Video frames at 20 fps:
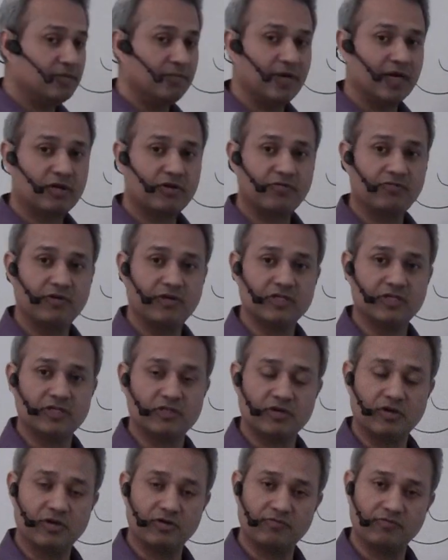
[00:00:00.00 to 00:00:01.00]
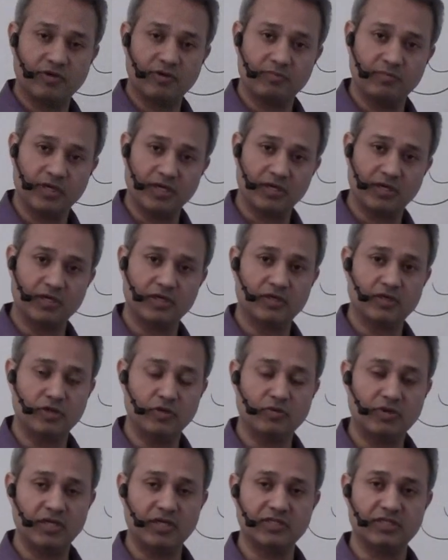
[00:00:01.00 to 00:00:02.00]
the macrophage has got one big
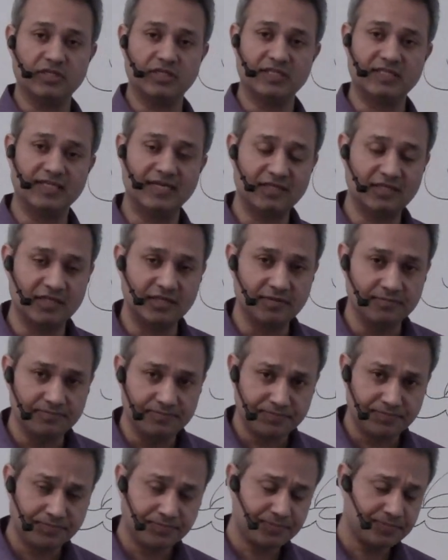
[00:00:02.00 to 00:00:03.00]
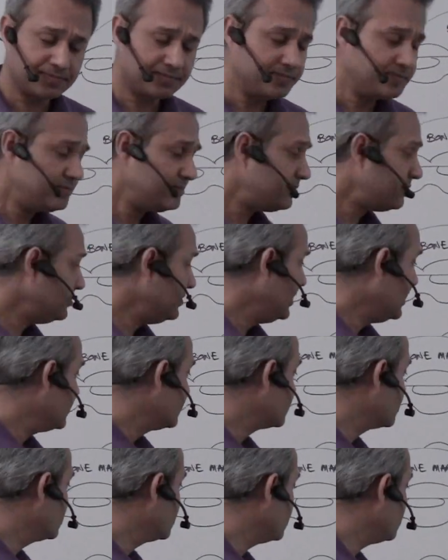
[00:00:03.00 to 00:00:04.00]
nucleus in the center.
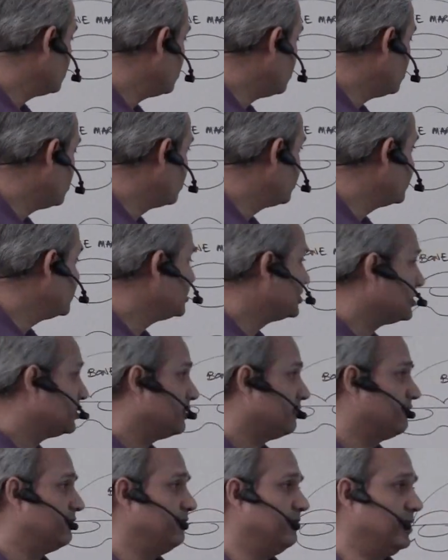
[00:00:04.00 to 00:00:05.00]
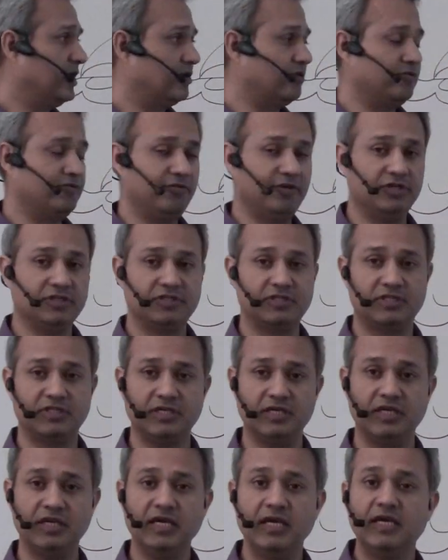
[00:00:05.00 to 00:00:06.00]
So the origin of the macrophage,
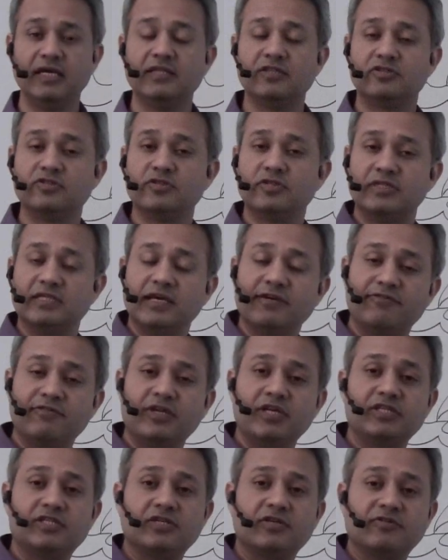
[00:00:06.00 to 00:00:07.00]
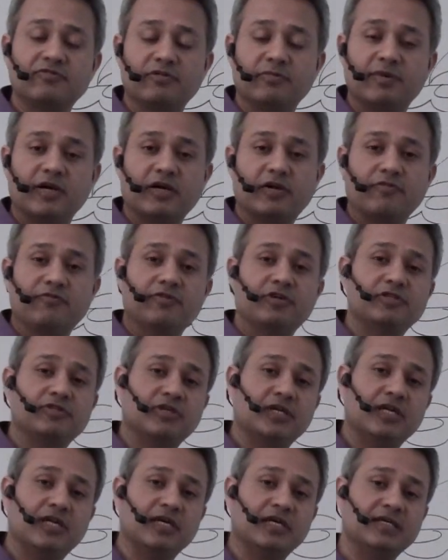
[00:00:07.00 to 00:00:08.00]
the so the definition of the
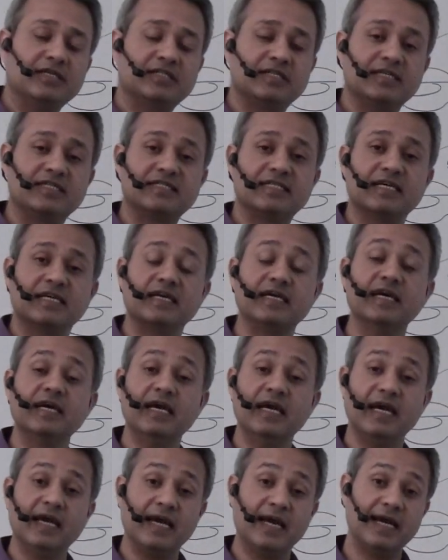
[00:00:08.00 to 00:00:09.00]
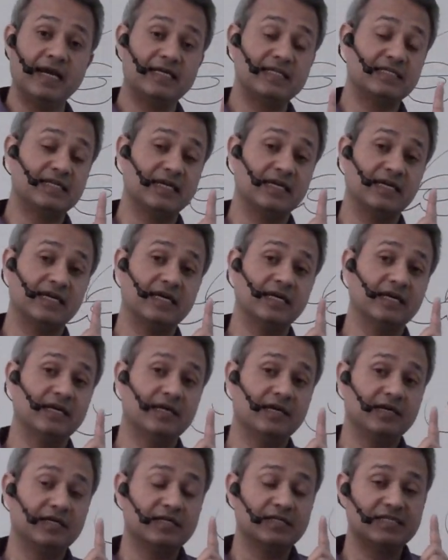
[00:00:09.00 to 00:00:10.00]
macrophage really is it's a it's a
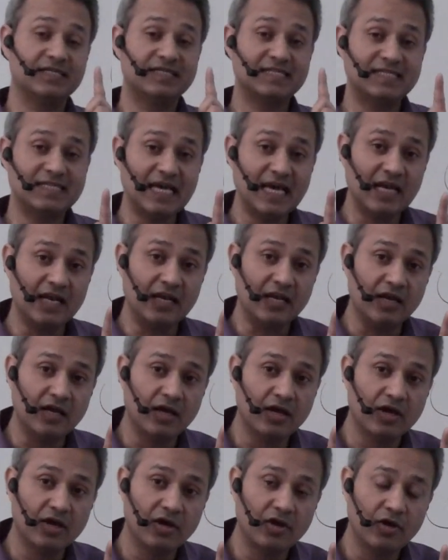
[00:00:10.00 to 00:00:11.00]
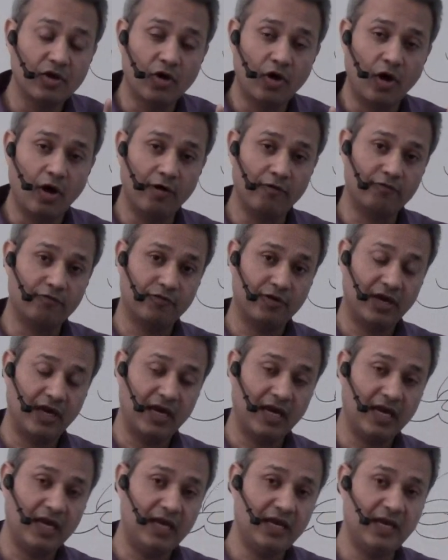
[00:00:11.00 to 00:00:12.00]
cell of
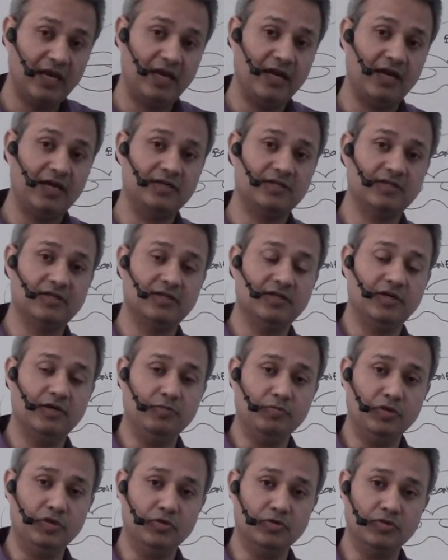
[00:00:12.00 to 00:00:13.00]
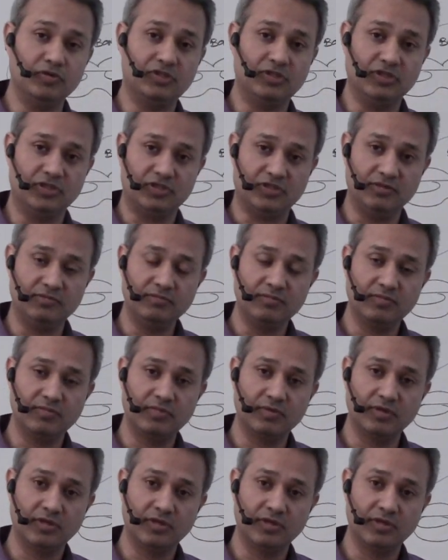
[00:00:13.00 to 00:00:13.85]
innate immune system